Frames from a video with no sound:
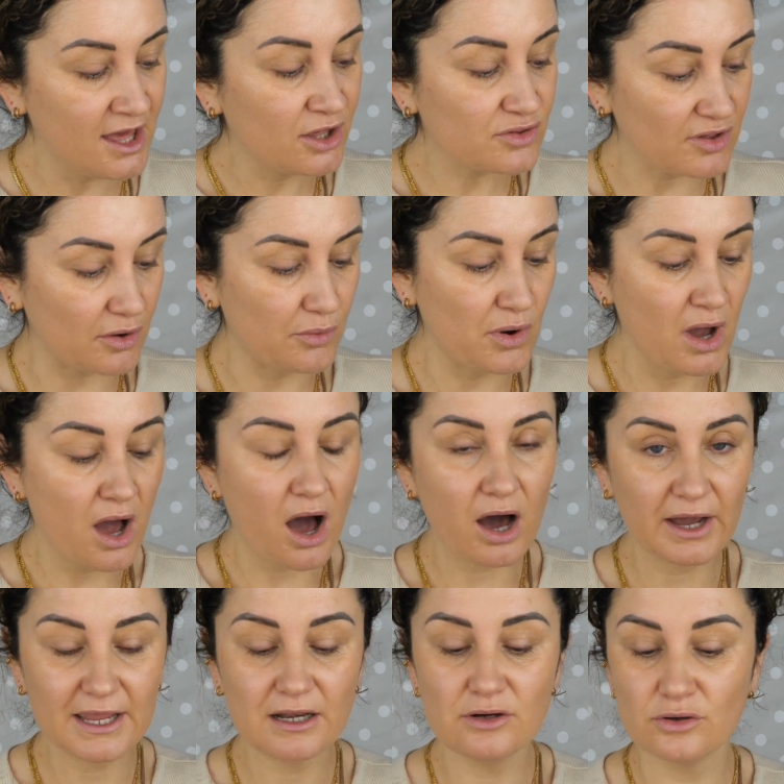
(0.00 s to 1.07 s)
So
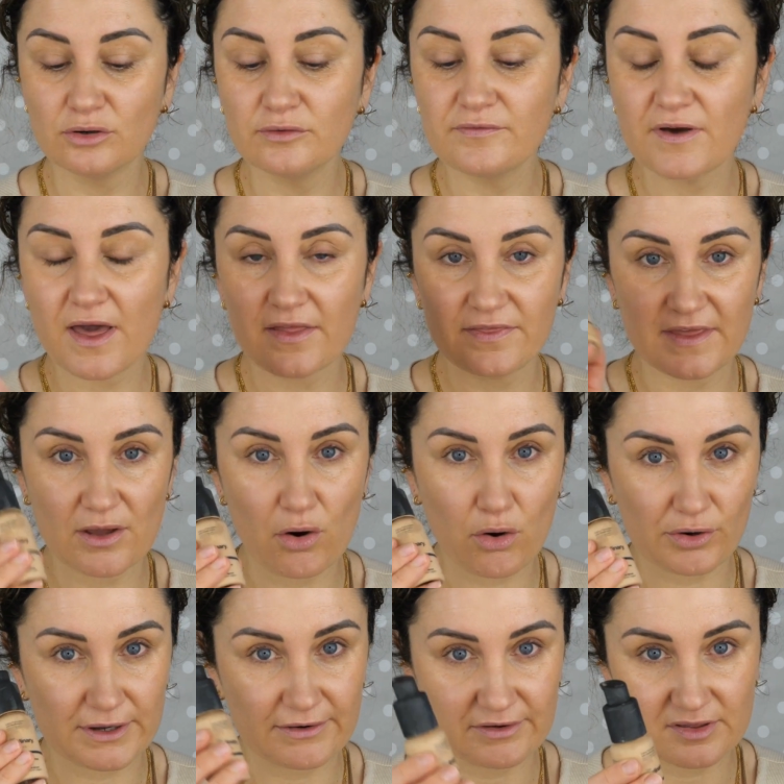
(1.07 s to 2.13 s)
I love the
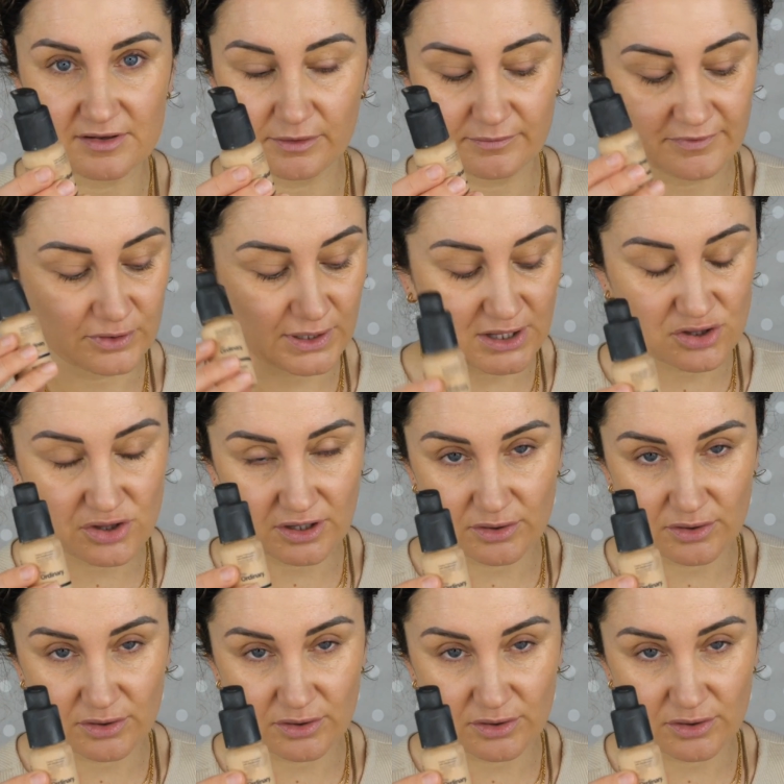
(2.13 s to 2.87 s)
Ordinary Serum Foundation.